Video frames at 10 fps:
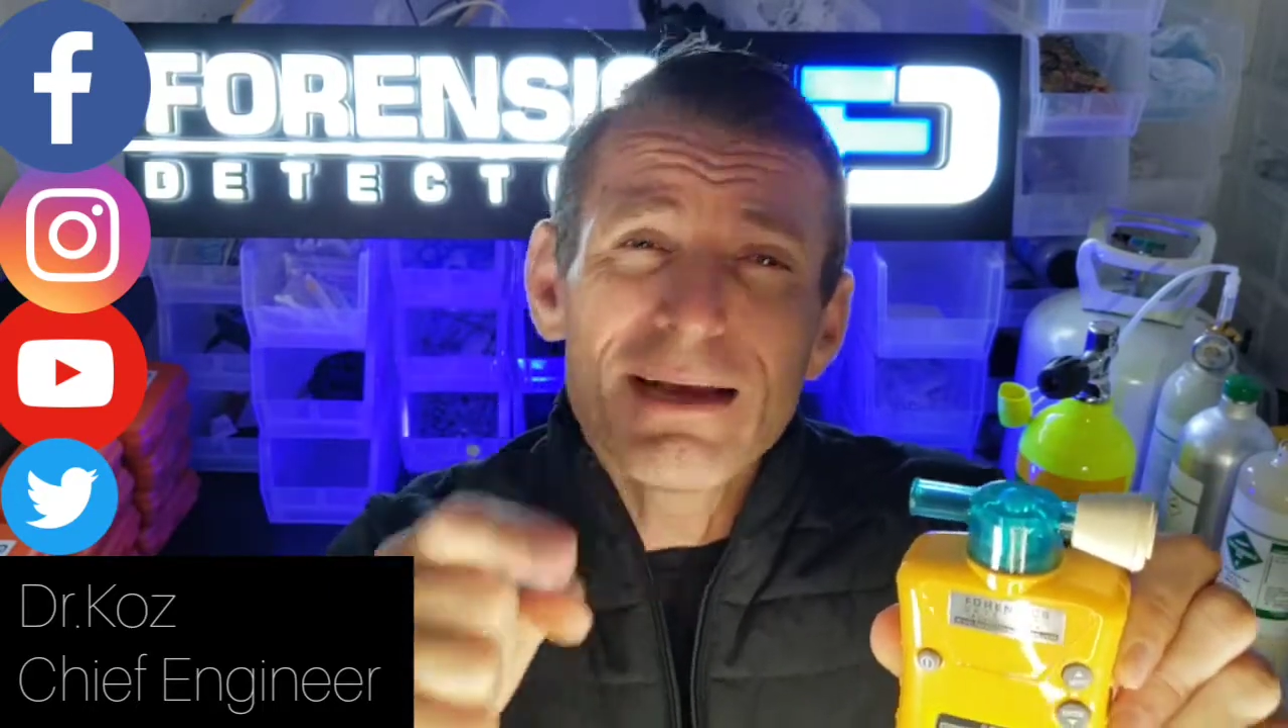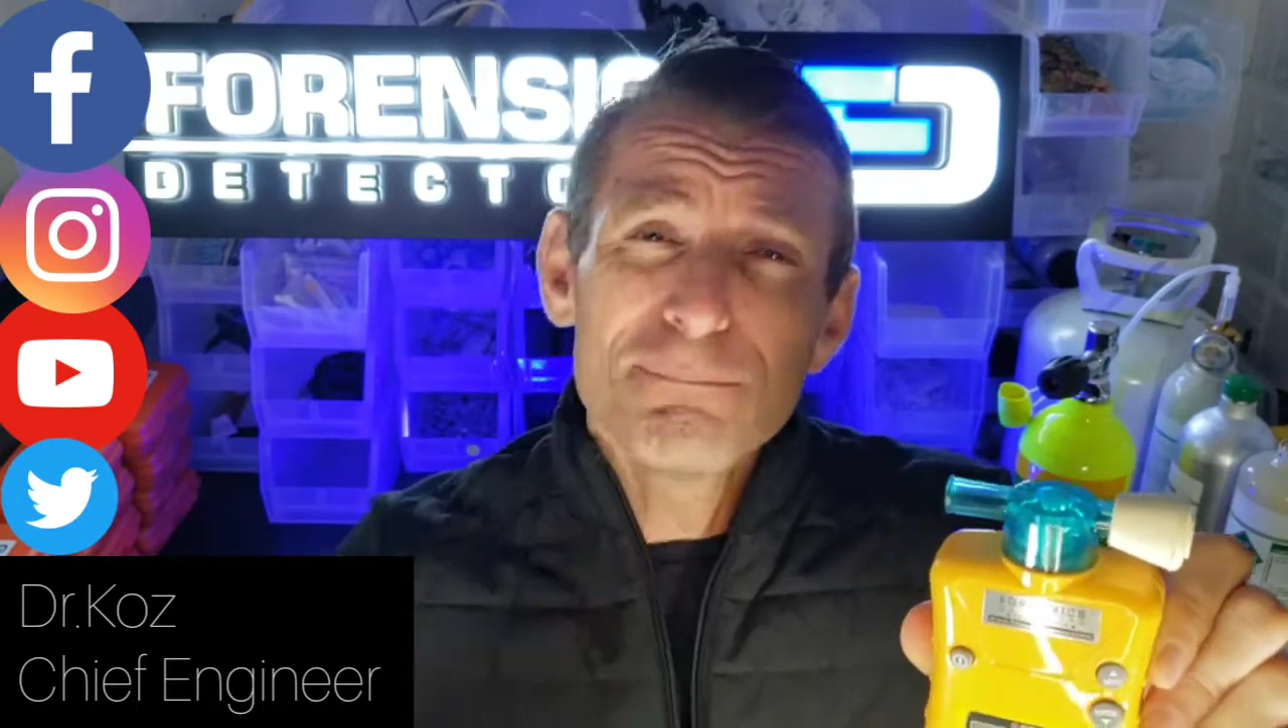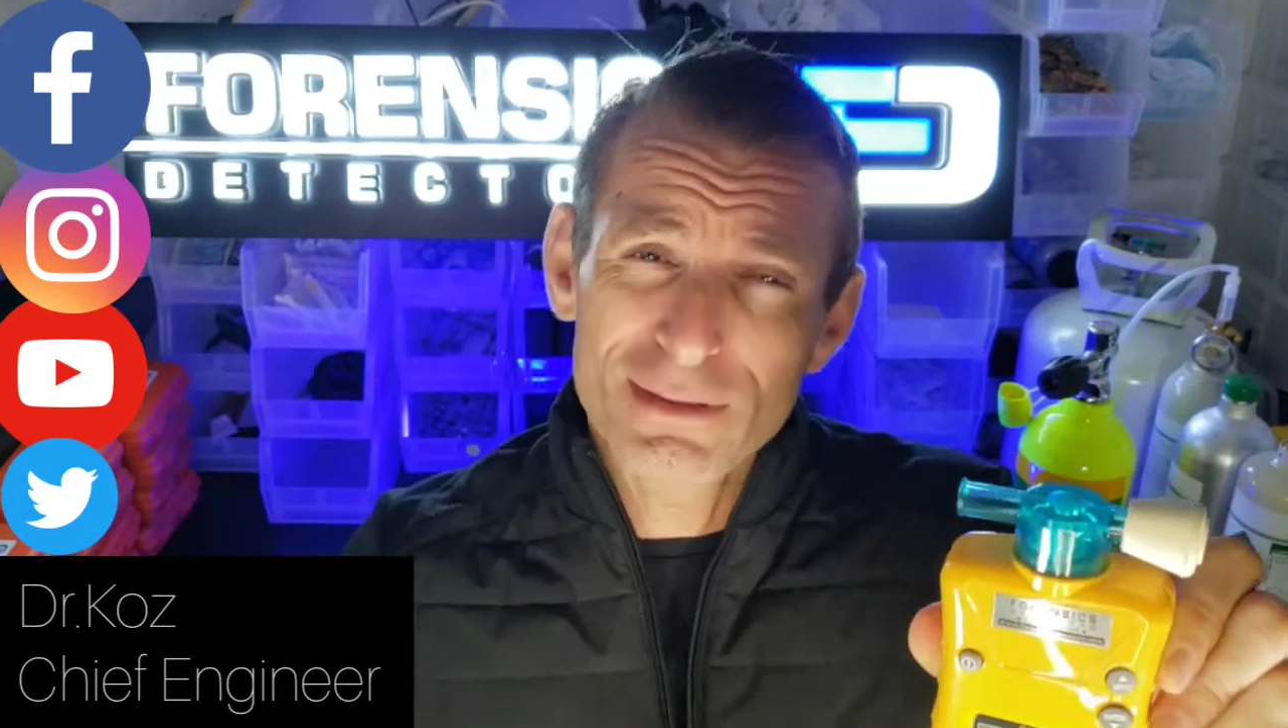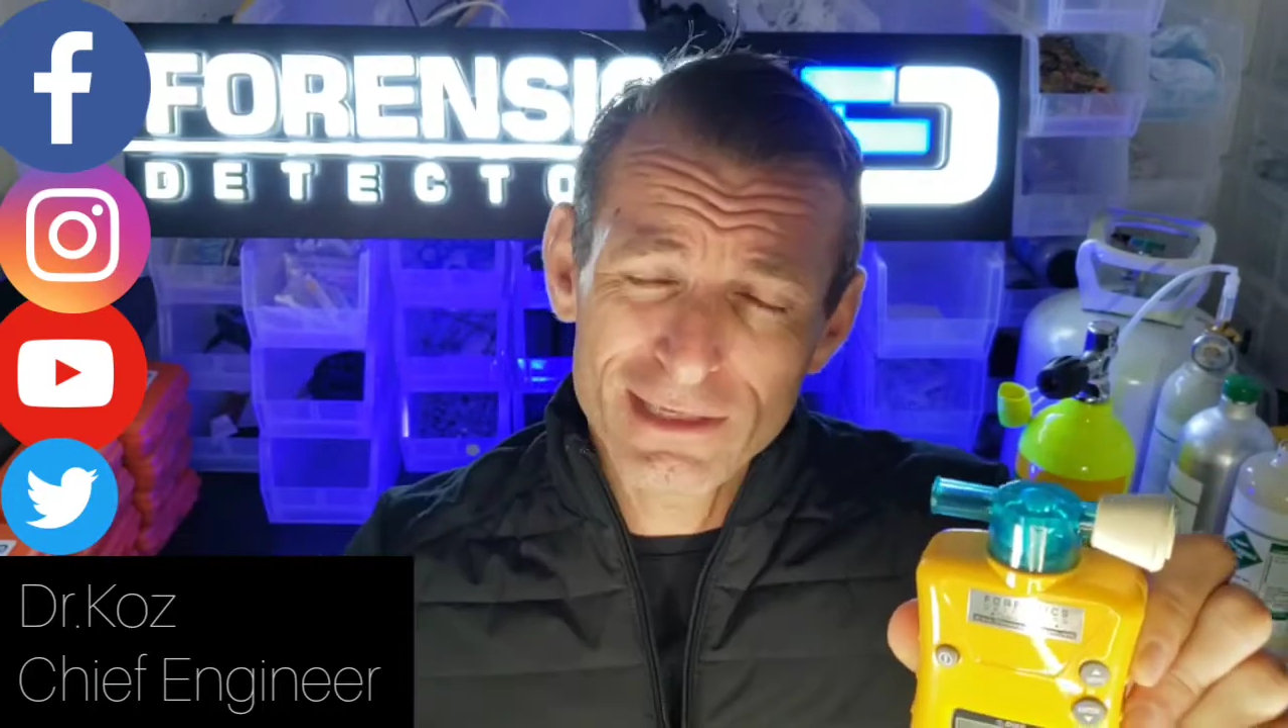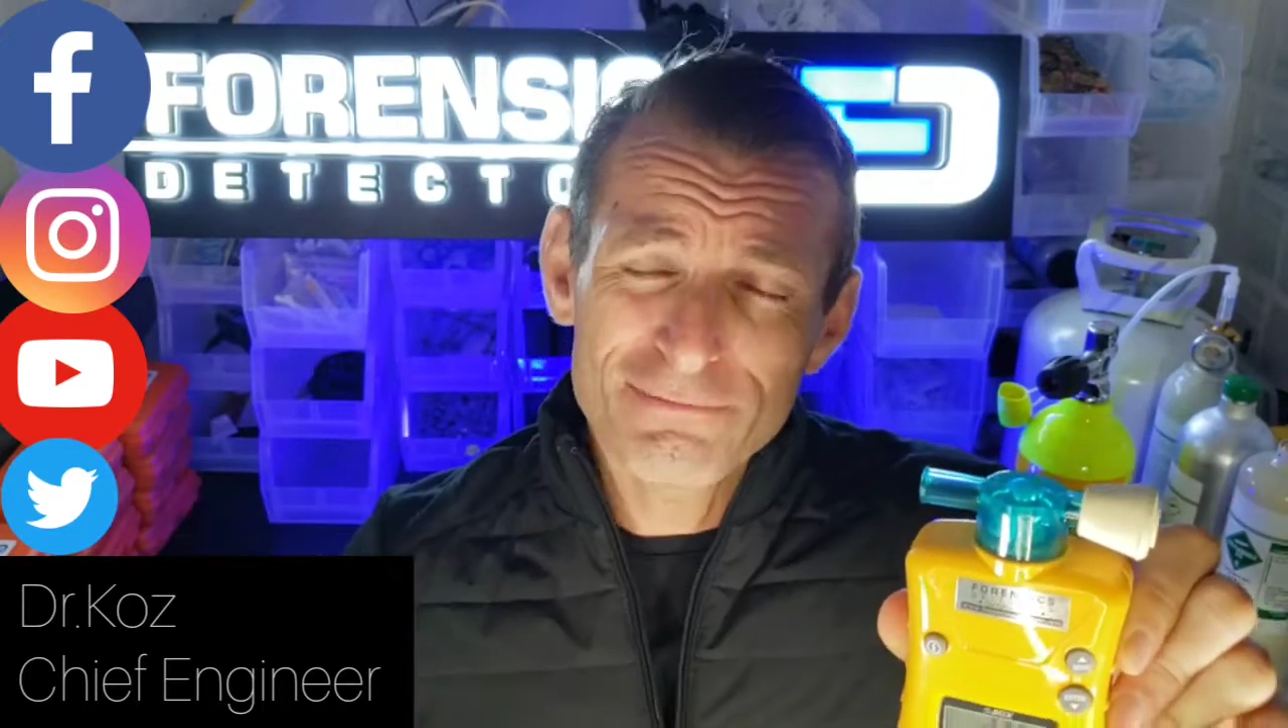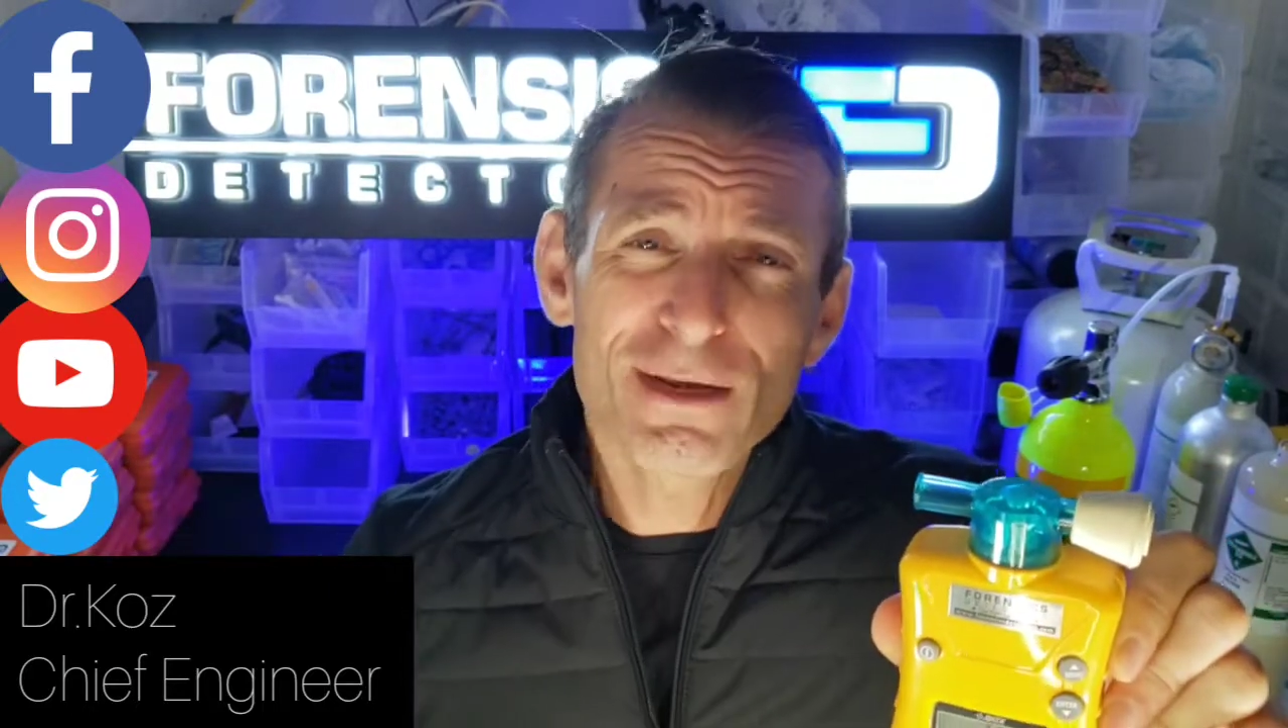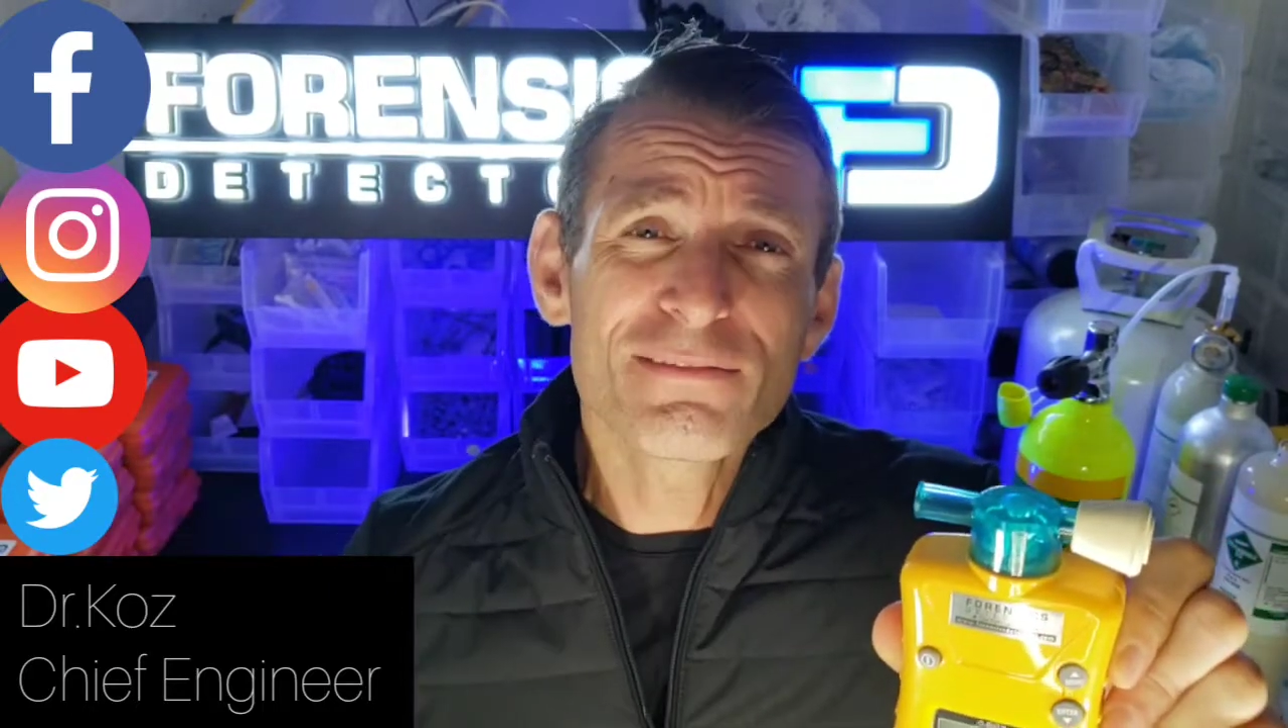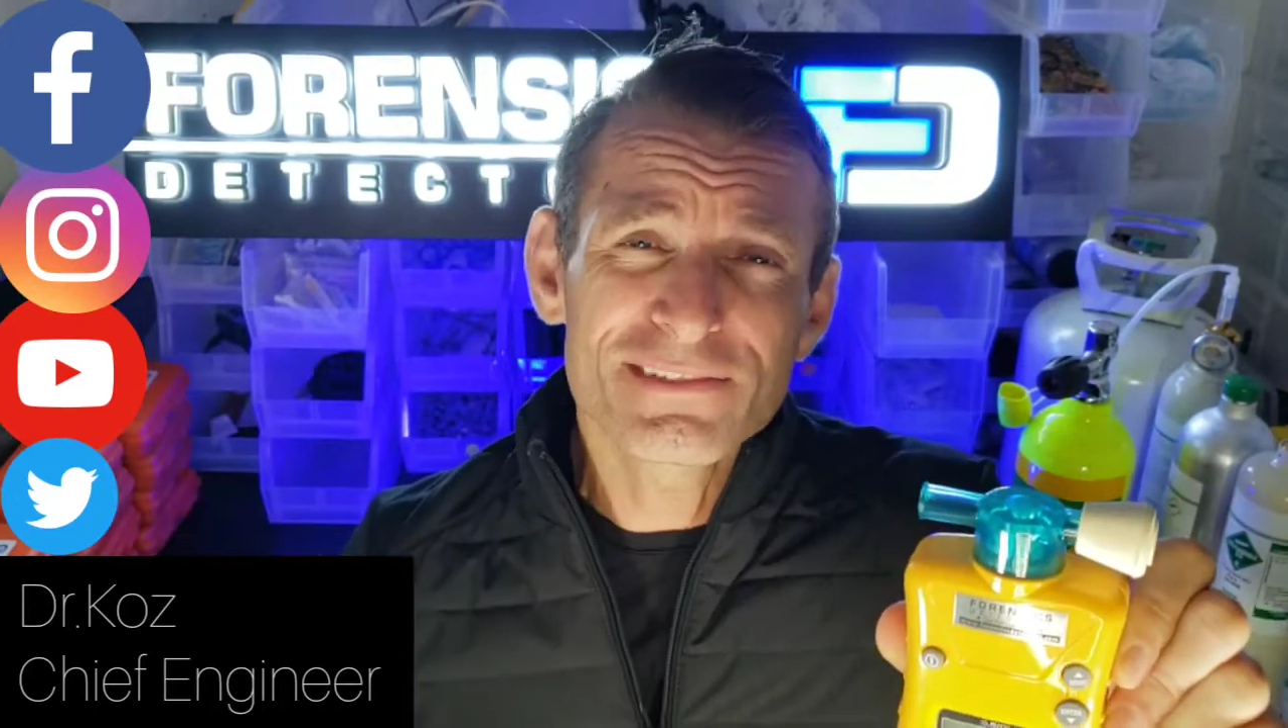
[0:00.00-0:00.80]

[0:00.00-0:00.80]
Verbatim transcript: believe me, I've